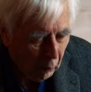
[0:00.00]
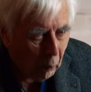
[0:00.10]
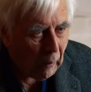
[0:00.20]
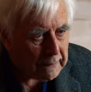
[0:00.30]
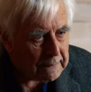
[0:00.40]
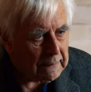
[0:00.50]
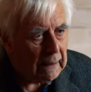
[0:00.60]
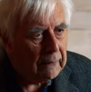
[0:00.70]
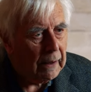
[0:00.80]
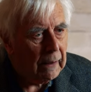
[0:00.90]
one
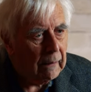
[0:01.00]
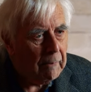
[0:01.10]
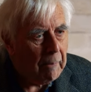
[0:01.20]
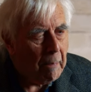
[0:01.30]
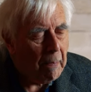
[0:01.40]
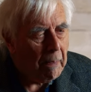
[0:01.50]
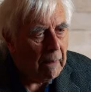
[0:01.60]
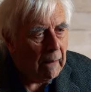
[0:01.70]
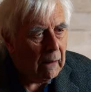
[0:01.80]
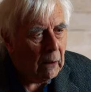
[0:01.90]
saviour,
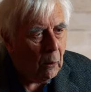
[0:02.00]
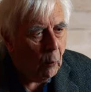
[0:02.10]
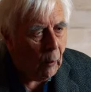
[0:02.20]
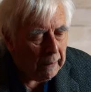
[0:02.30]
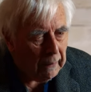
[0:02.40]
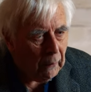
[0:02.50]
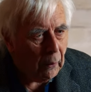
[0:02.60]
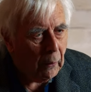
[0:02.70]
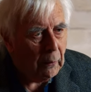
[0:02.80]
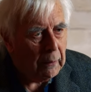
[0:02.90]
one
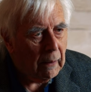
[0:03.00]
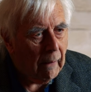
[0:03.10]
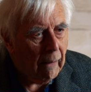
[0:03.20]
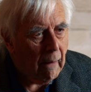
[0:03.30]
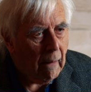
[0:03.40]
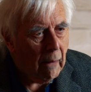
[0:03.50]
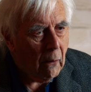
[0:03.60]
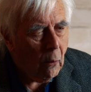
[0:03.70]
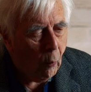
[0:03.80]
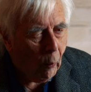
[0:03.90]
Lord,
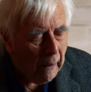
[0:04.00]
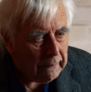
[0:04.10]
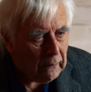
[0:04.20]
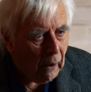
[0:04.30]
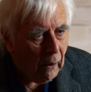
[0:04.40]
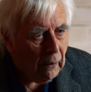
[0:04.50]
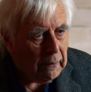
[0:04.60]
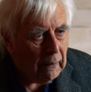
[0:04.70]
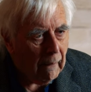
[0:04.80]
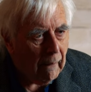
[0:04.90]
one
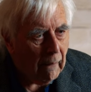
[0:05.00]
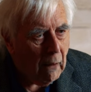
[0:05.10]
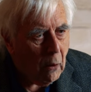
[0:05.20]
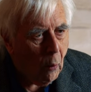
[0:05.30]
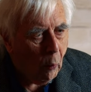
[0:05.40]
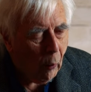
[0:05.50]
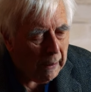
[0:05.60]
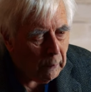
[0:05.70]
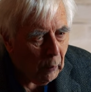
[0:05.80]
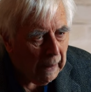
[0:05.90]
God,
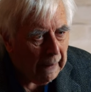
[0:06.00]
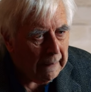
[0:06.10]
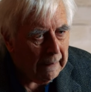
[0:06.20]
one way.